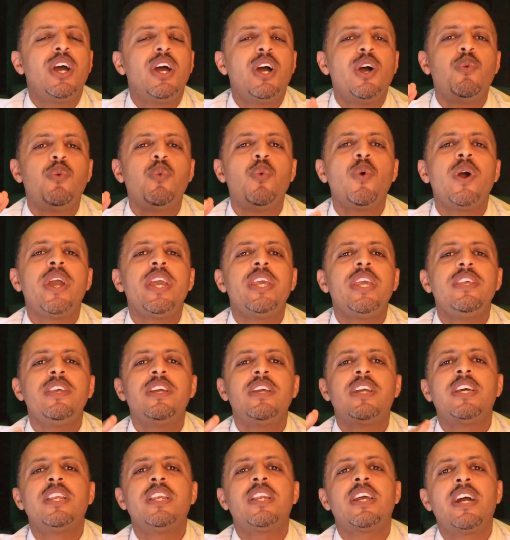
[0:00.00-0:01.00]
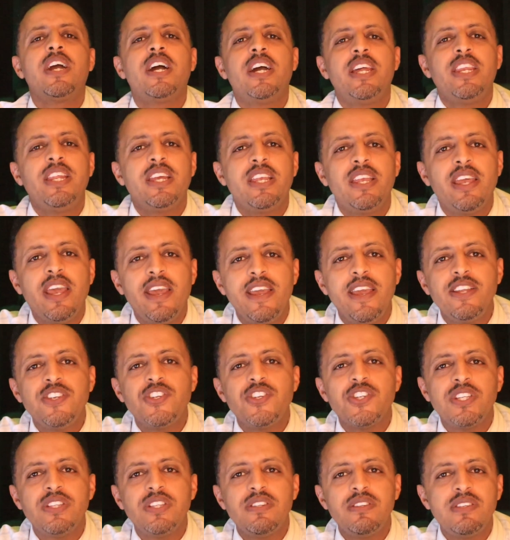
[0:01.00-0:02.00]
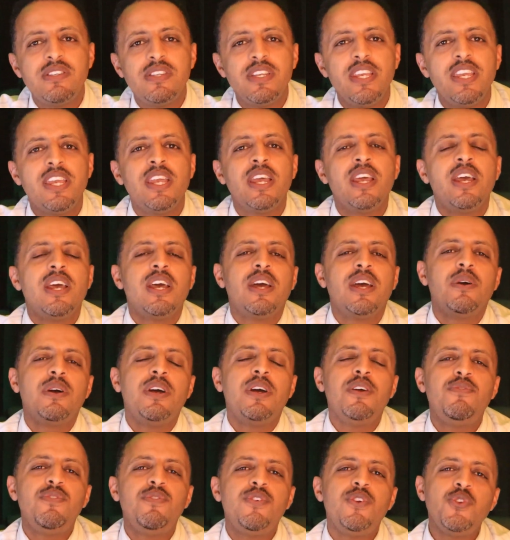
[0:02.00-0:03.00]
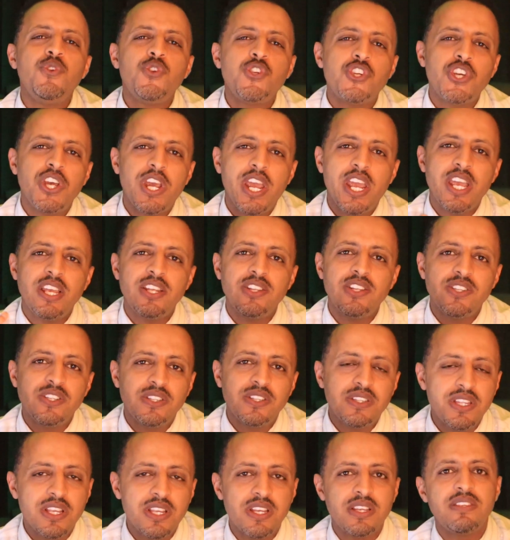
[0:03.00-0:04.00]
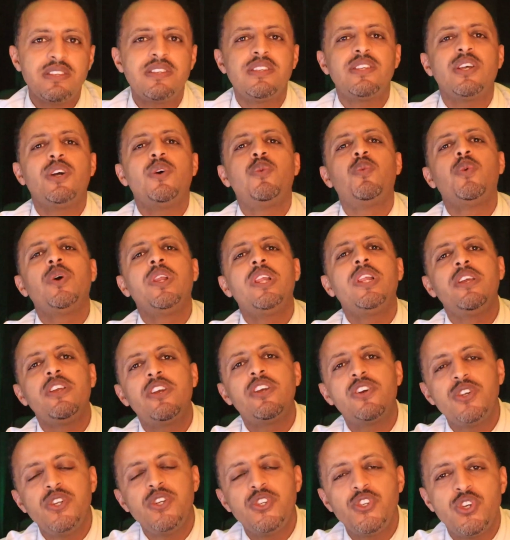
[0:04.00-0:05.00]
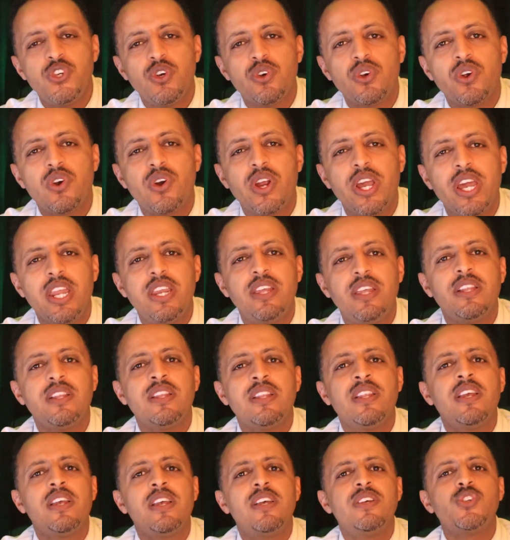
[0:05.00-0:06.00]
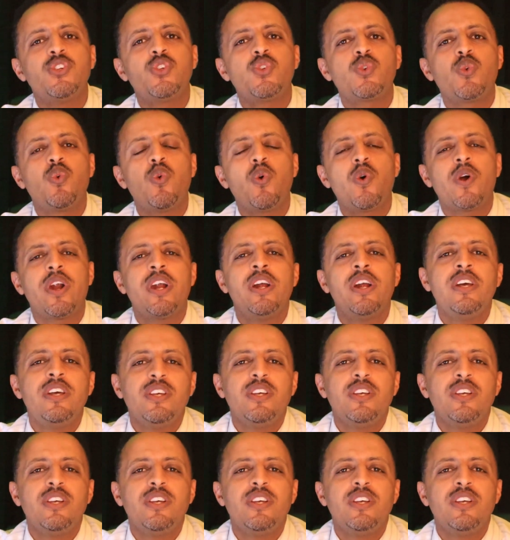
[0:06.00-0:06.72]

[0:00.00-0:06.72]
a way you can kind of gauge and see if you change this, it will increase your credit score.